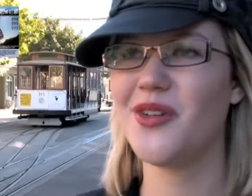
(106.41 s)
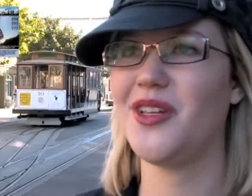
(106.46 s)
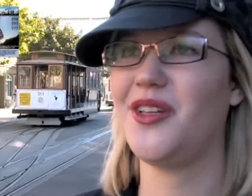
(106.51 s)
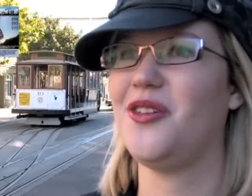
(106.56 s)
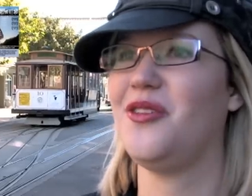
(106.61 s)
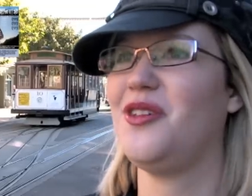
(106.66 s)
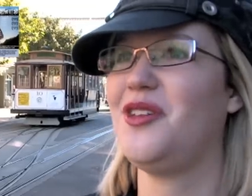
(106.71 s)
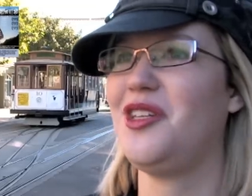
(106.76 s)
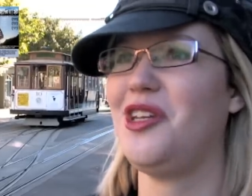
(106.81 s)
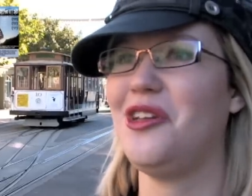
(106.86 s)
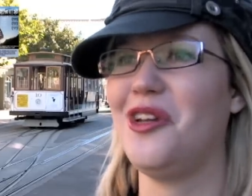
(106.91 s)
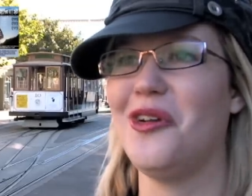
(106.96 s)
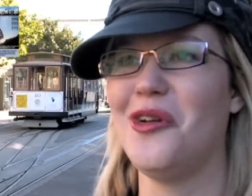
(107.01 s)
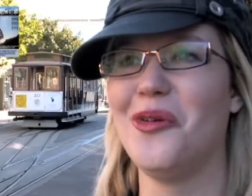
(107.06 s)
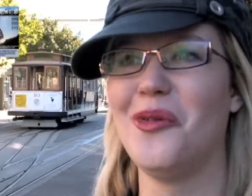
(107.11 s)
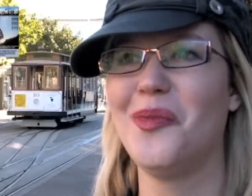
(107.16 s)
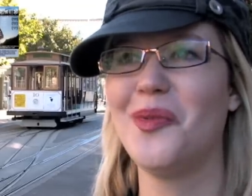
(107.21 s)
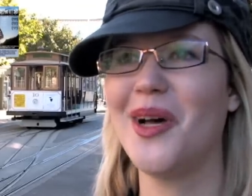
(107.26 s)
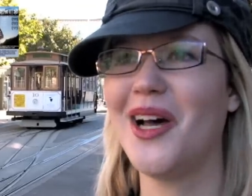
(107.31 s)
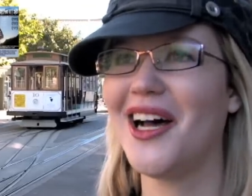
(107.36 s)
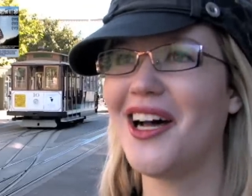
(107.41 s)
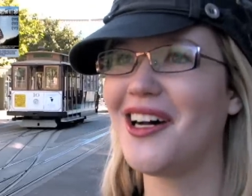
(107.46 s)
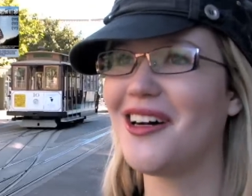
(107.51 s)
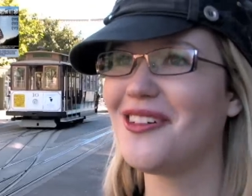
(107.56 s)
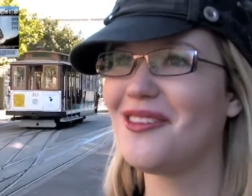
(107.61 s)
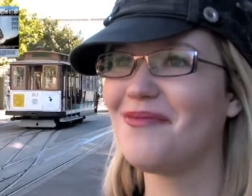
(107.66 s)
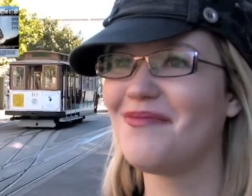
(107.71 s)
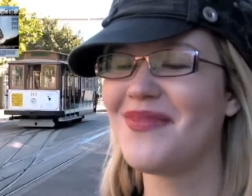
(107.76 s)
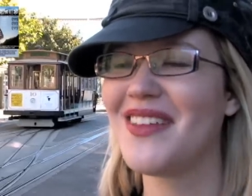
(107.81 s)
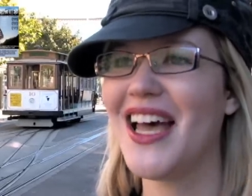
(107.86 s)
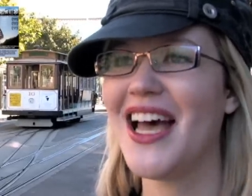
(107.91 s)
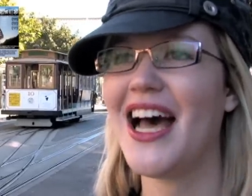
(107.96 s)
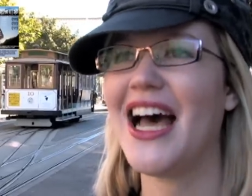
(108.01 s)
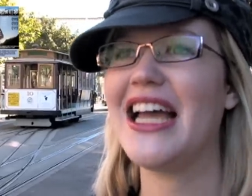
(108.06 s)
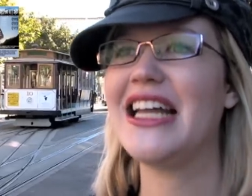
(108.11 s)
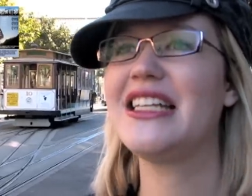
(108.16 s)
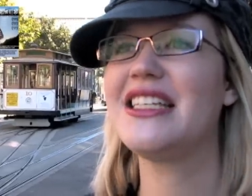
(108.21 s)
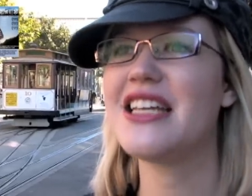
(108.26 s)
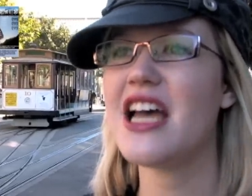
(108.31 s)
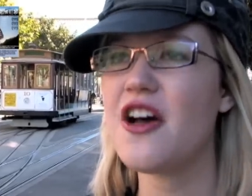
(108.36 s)
YouTube, um,
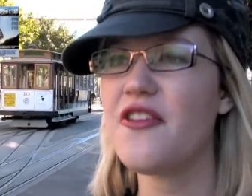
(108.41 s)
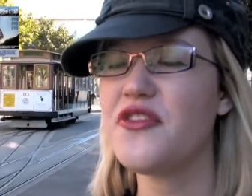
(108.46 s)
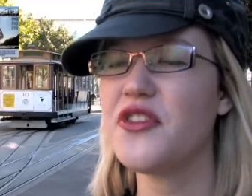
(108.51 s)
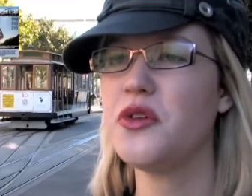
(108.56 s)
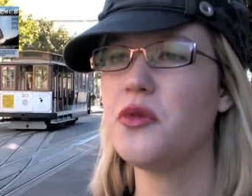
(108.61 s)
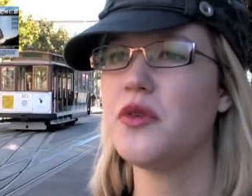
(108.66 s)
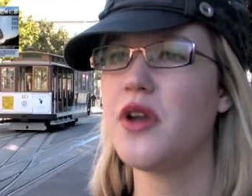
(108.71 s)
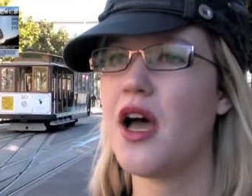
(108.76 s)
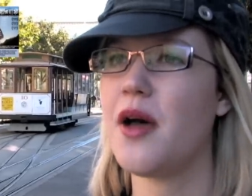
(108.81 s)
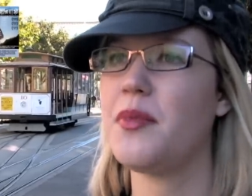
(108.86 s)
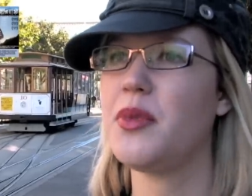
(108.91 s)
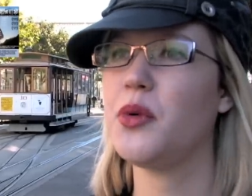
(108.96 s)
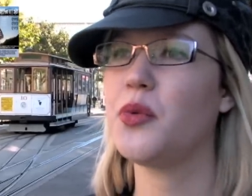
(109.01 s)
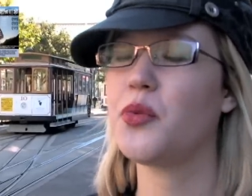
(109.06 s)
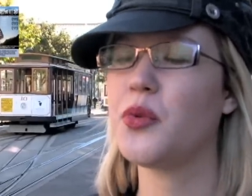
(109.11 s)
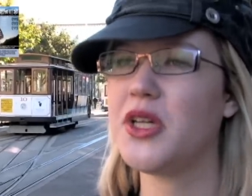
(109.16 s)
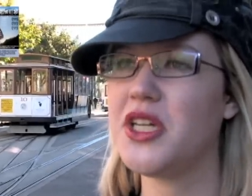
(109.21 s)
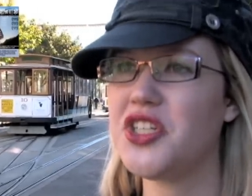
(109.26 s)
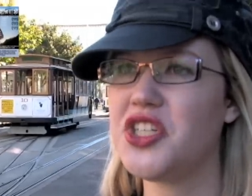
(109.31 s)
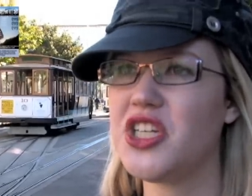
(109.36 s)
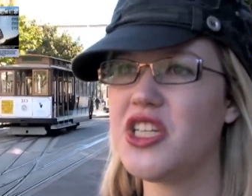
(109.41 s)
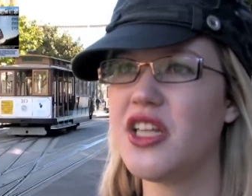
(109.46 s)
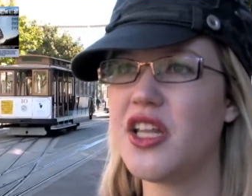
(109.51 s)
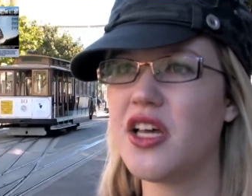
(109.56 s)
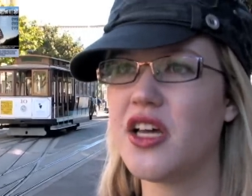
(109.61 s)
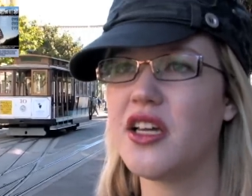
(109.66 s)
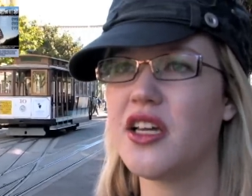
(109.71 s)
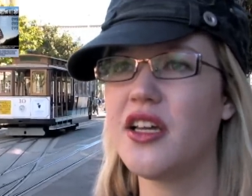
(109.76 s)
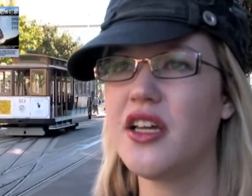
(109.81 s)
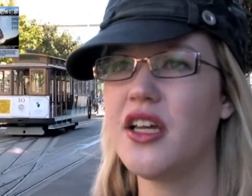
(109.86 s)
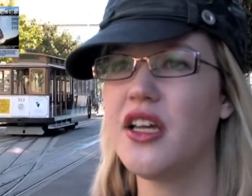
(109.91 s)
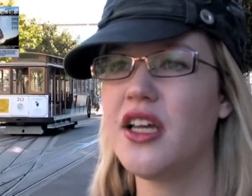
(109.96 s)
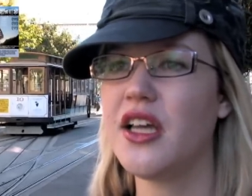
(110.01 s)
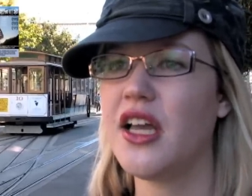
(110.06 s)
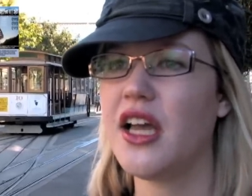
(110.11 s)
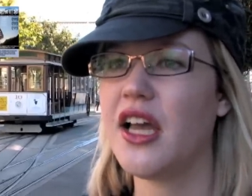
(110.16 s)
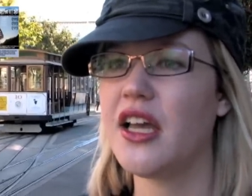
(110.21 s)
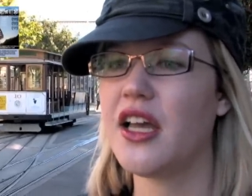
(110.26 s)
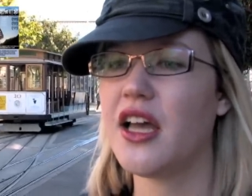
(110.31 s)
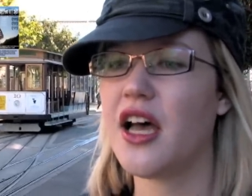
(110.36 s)
I definitely would not be reaching the
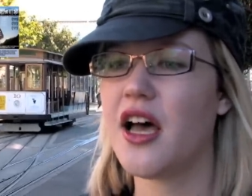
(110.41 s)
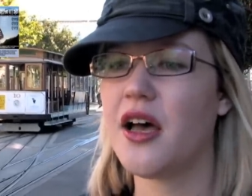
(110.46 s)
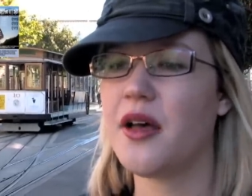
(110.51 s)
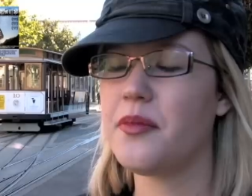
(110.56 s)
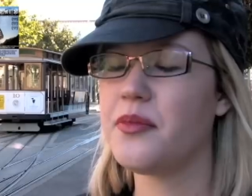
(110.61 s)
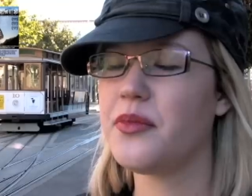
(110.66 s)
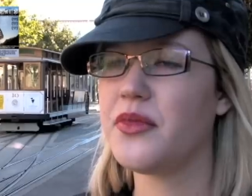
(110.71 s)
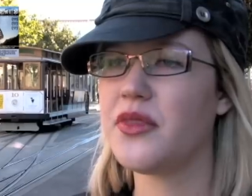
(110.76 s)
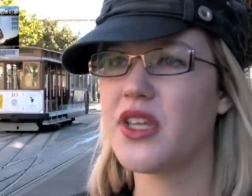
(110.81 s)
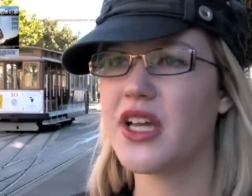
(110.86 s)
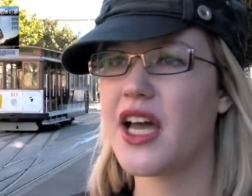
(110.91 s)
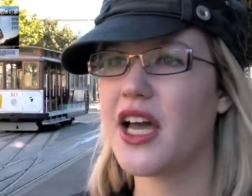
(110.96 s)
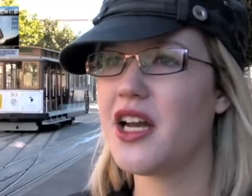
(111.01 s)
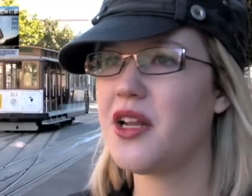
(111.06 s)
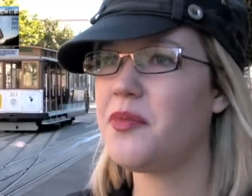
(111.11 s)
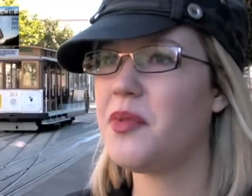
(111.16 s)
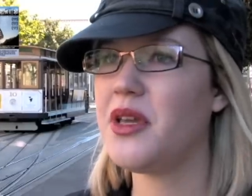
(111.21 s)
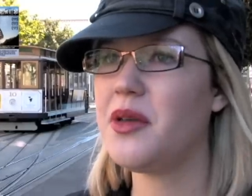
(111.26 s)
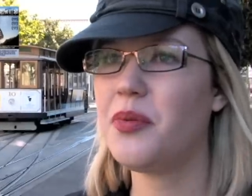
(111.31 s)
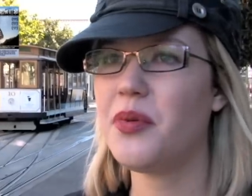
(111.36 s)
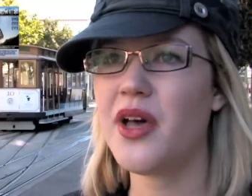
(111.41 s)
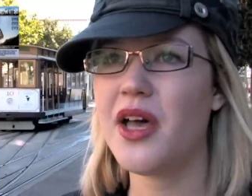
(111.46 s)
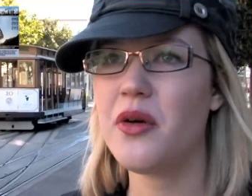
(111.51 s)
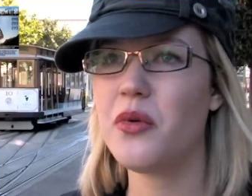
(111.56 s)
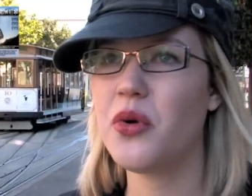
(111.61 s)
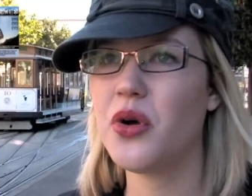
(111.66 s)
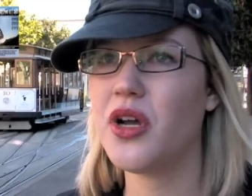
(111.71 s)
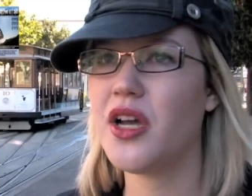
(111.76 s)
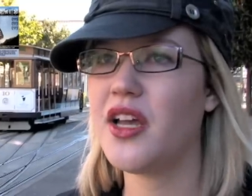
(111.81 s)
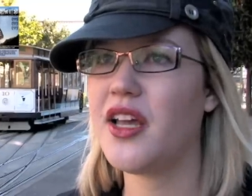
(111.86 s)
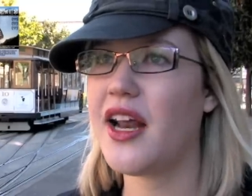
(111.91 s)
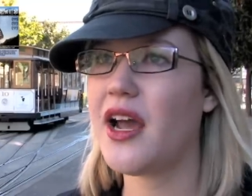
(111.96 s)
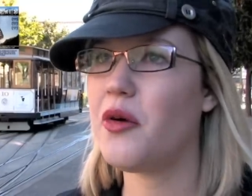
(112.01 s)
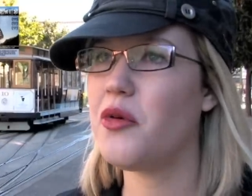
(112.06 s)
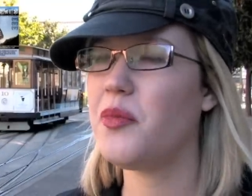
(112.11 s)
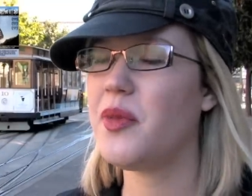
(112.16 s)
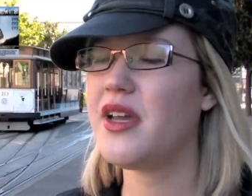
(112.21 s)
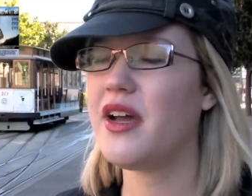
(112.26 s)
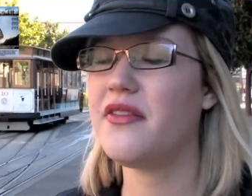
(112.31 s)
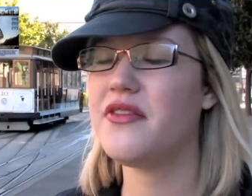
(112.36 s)
um, the kind of people I would. I
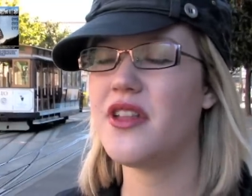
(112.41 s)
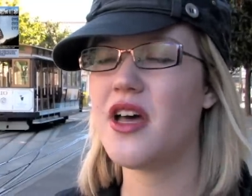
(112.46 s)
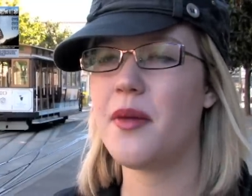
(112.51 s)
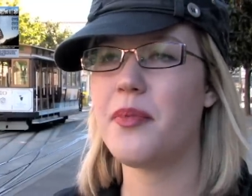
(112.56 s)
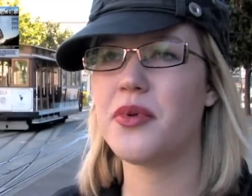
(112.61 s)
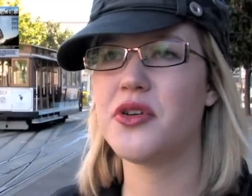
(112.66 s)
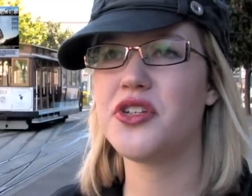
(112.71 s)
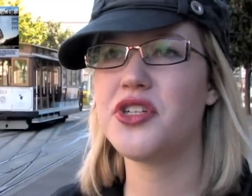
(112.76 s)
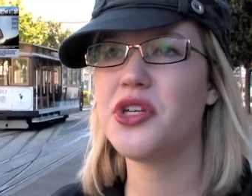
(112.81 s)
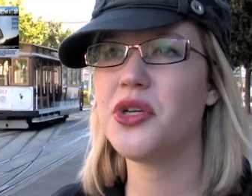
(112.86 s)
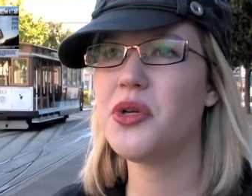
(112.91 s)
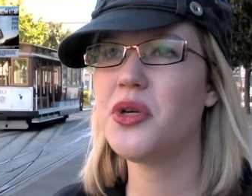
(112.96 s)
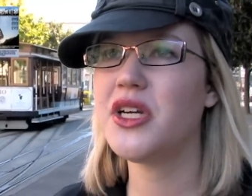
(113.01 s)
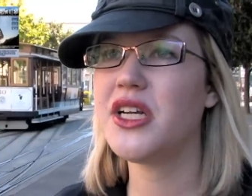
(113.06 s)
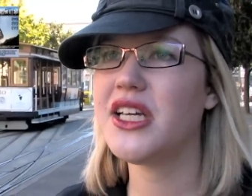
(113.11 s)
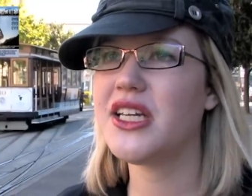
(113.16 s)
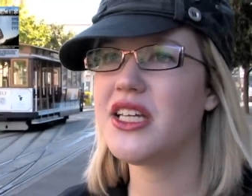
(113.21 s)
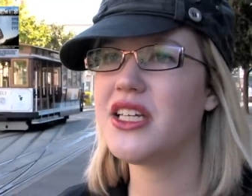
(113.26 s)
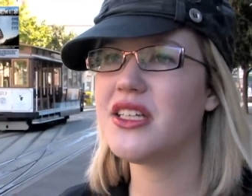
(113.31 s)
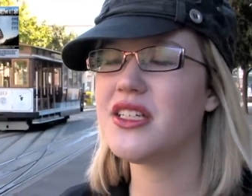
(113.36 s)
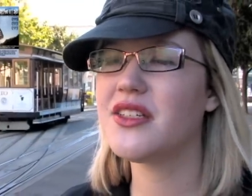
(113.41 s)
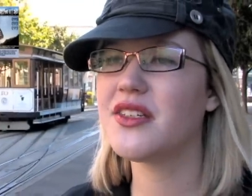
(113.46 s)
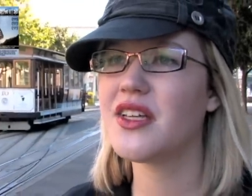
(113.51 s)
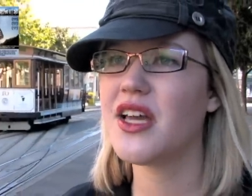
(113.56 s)
wouldn't be having the opportunities.